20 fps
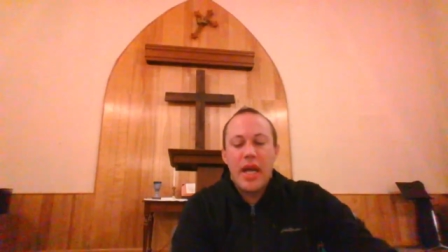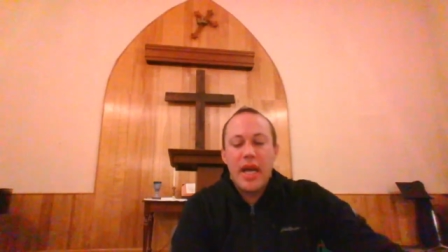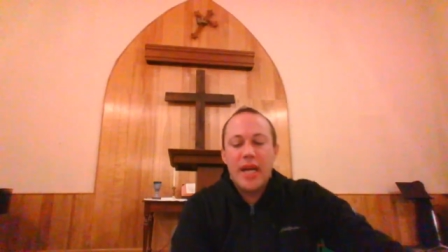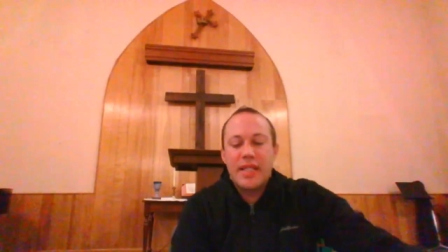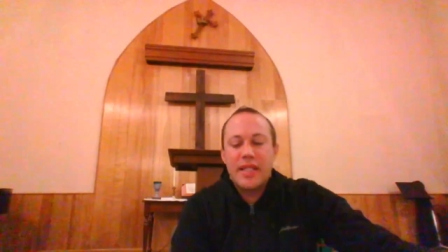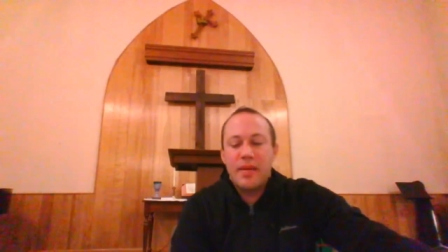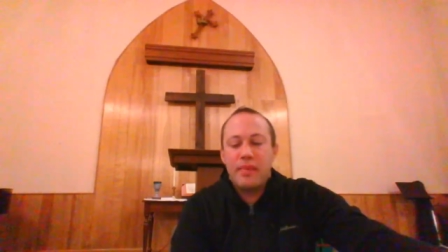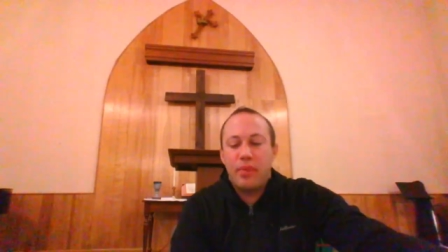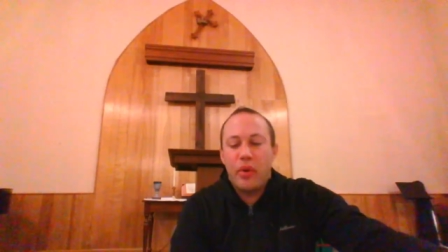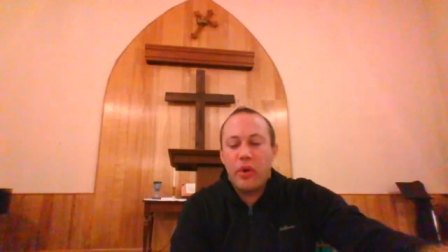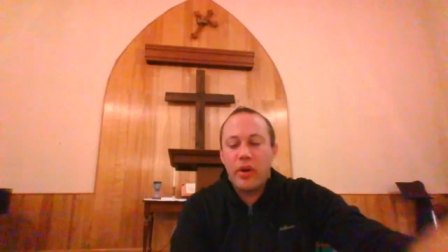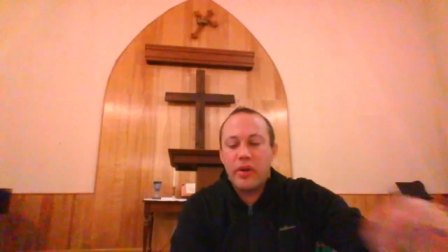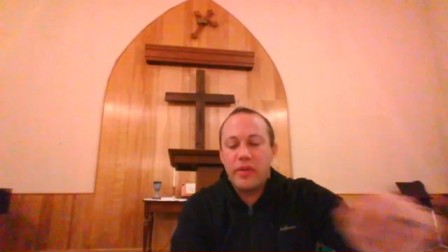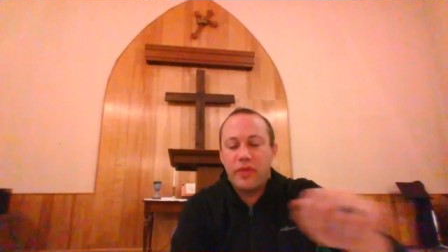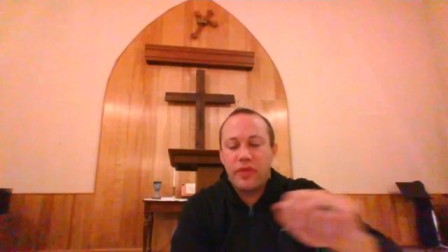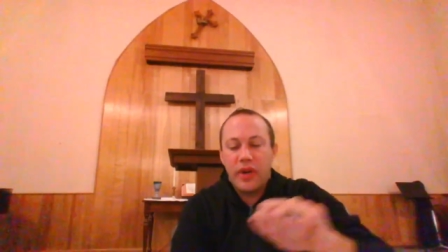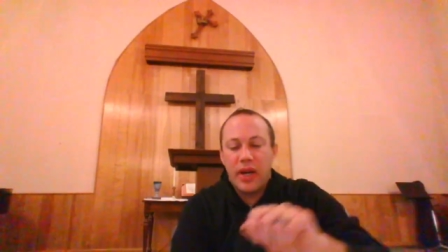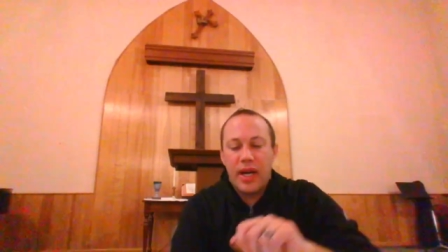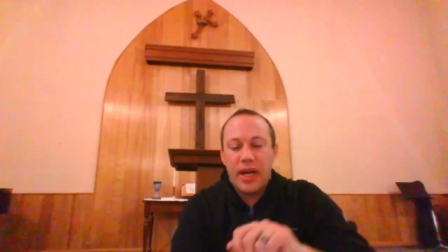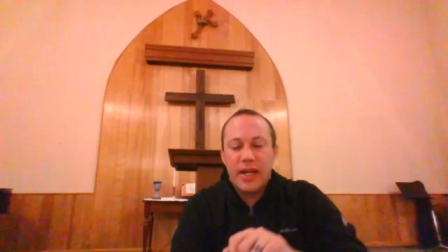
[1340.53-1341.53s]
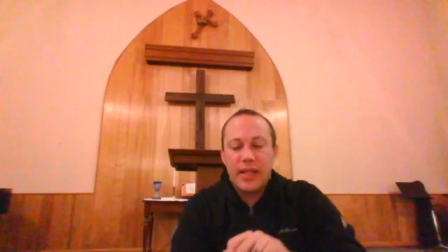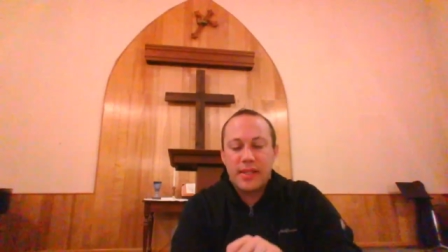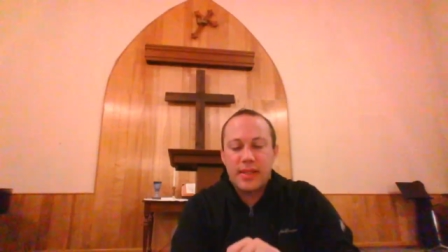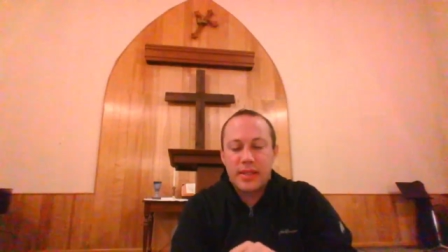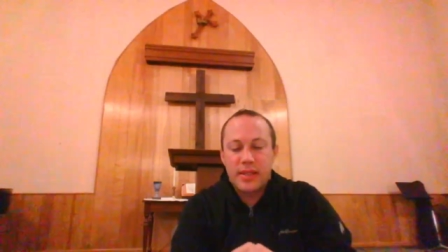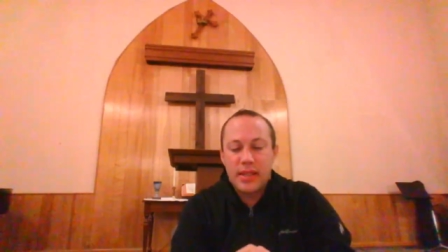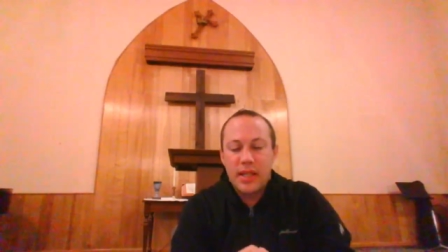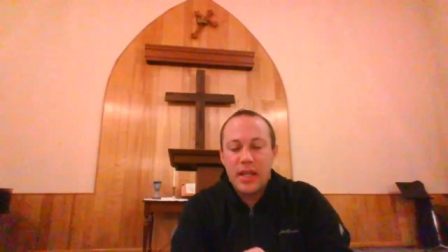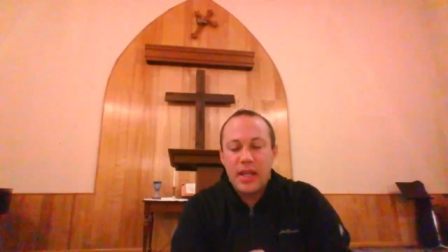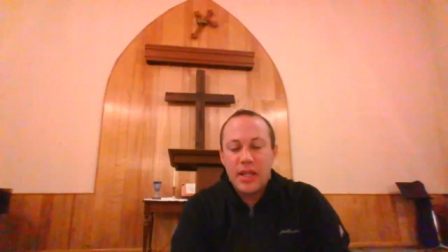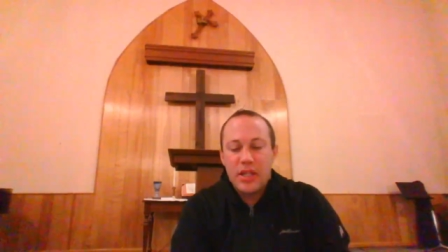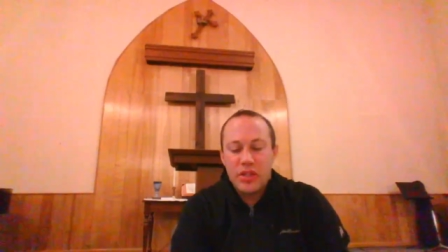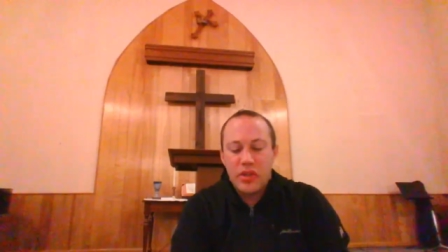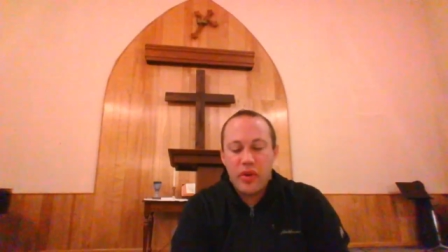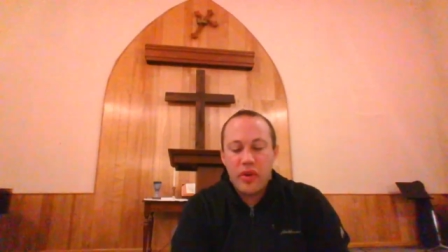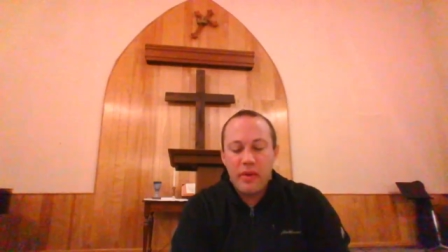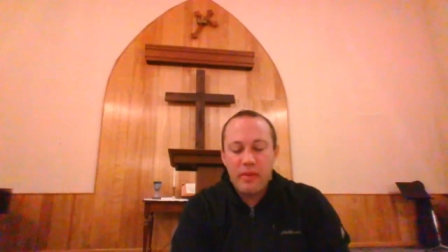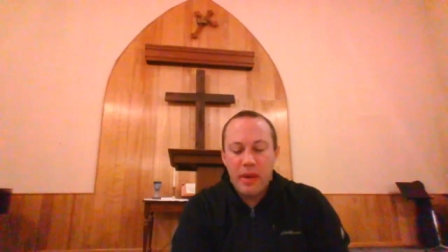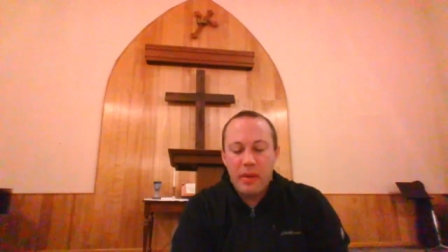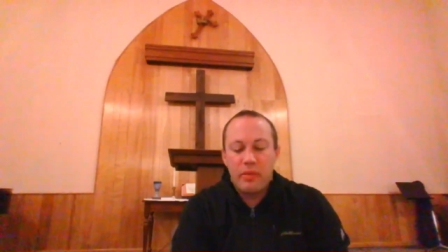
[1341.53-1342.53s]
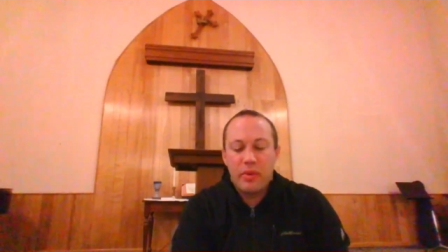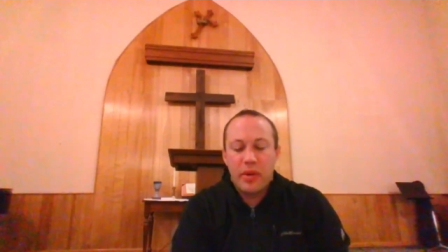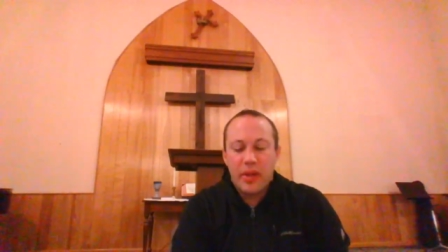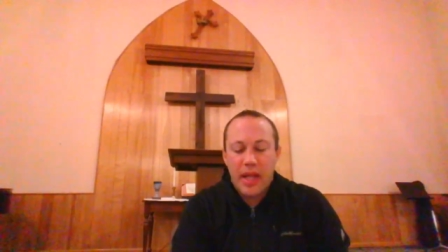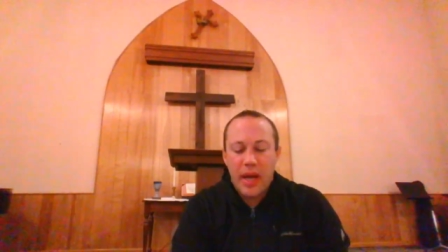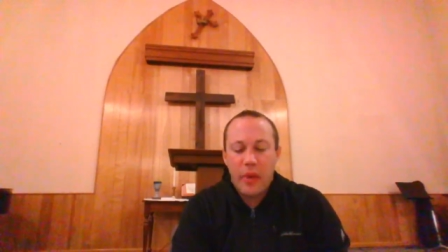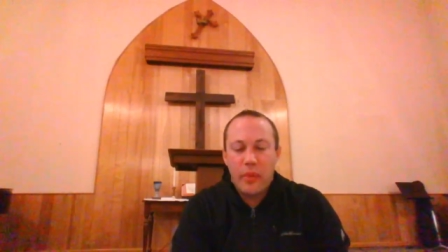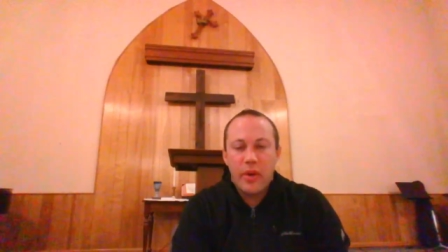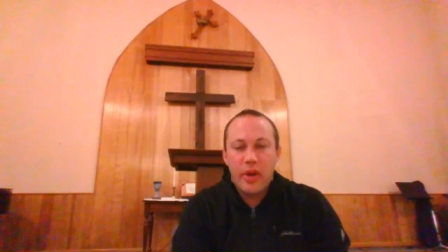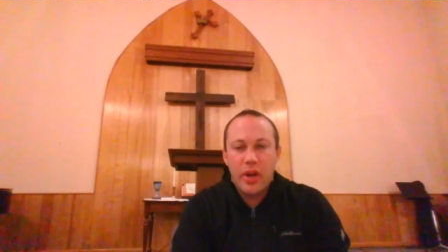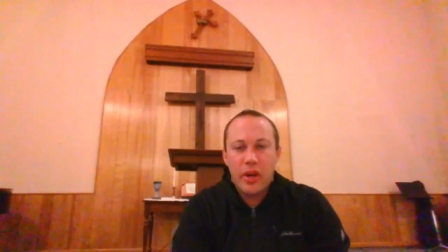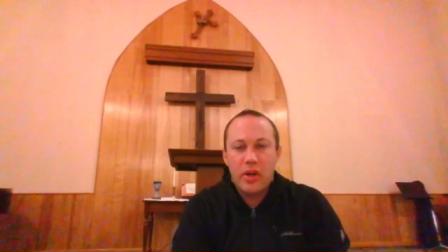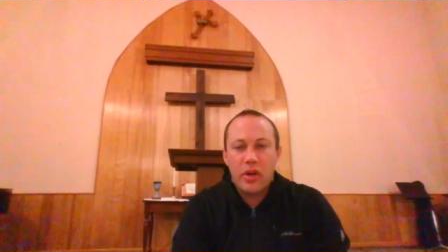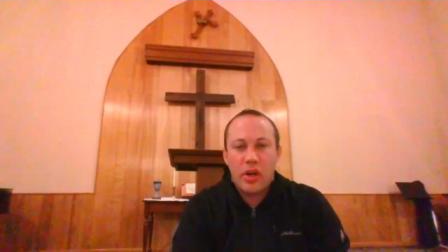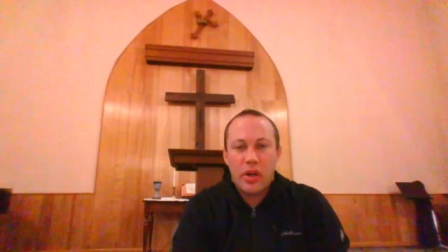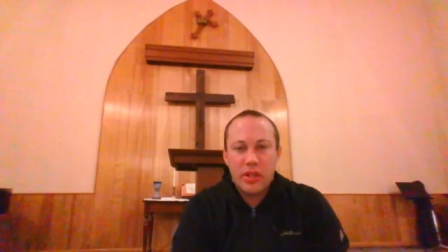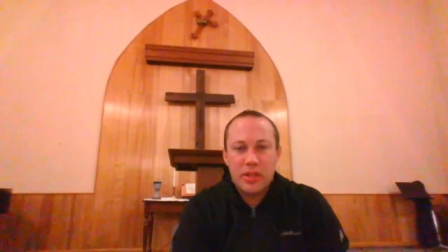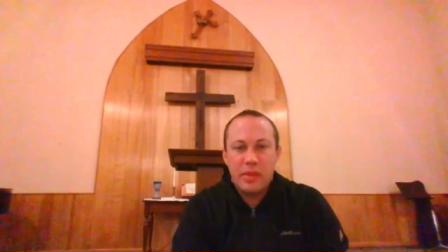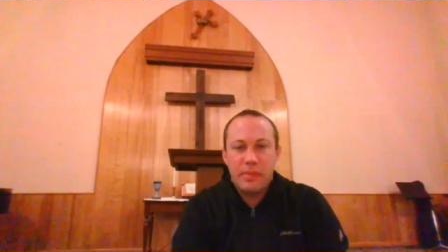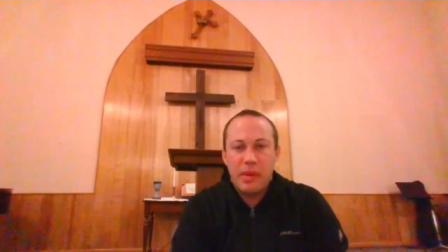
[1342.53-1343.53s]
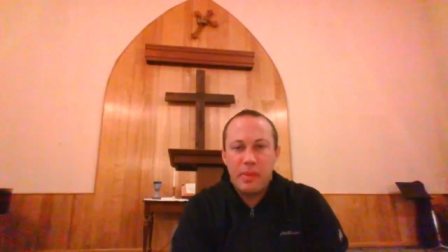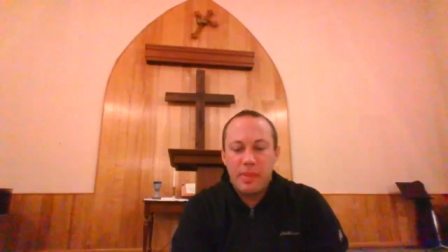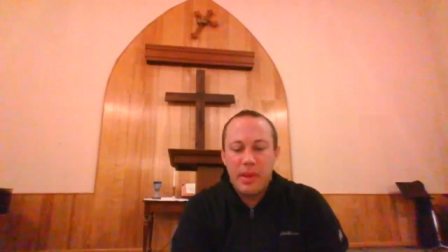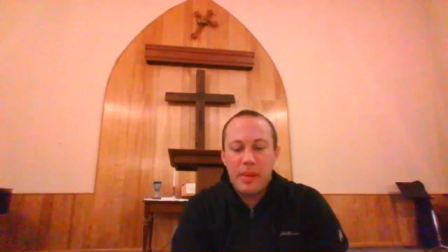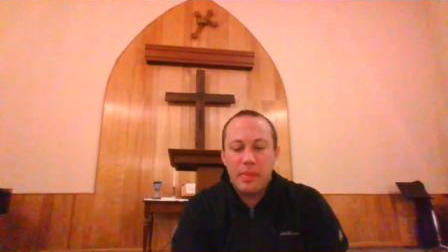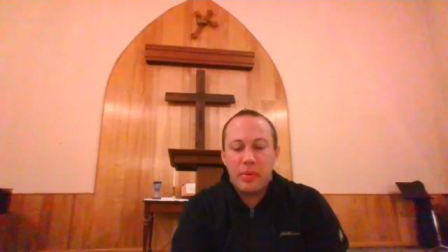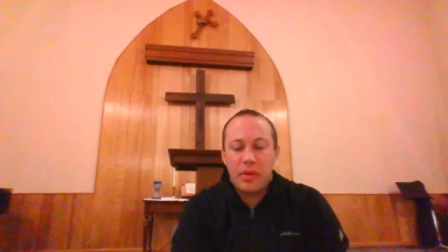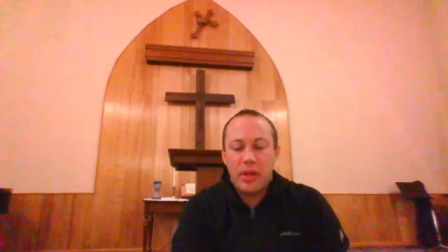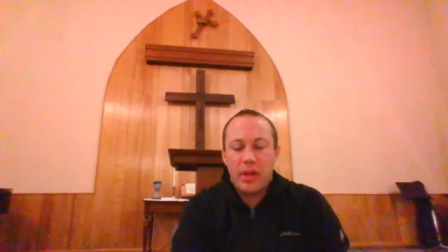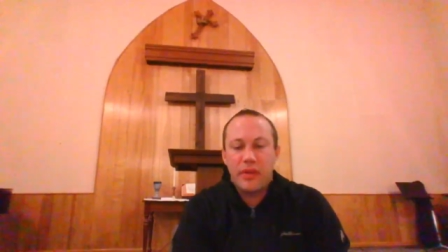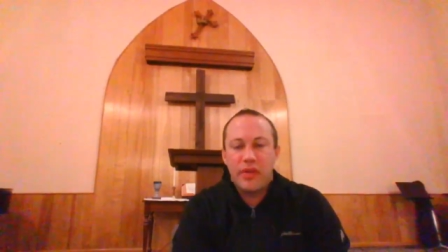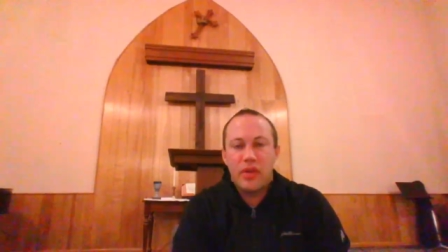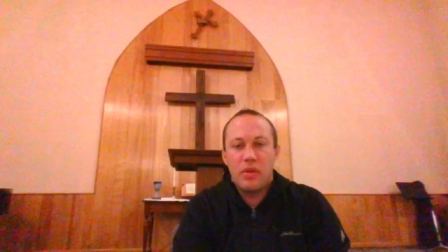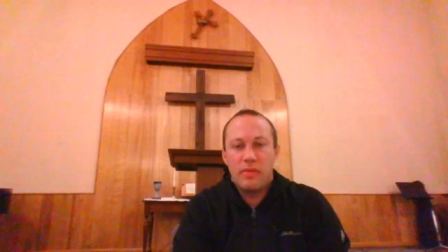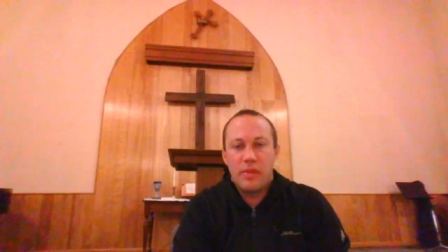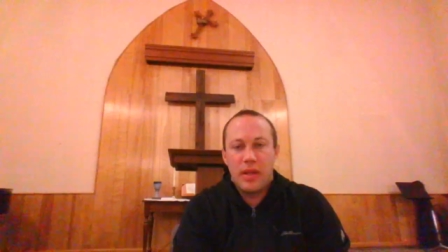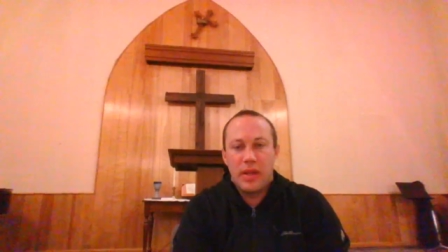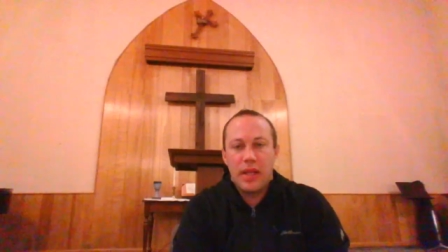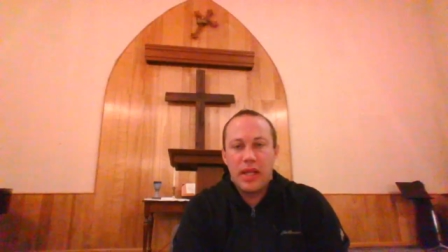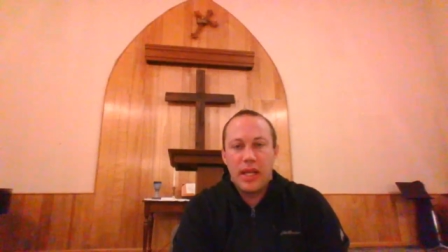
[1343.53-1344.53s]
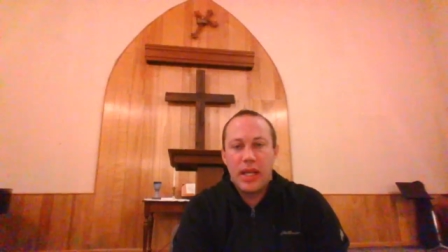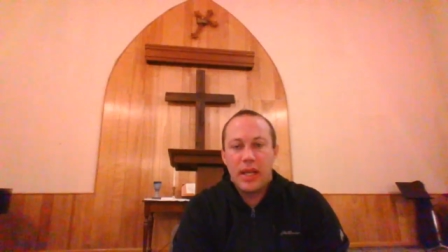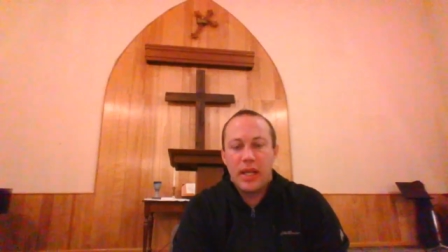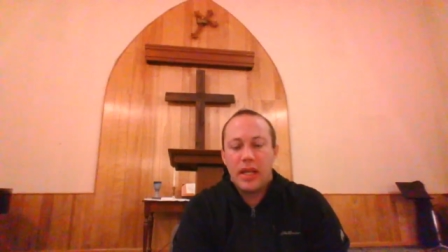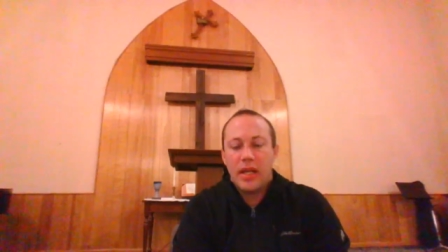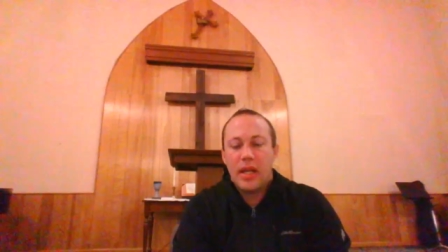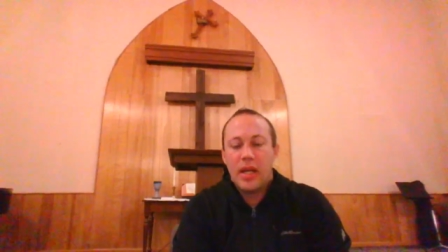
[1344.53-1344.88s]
it's important for us to remember that we are called to be people of humility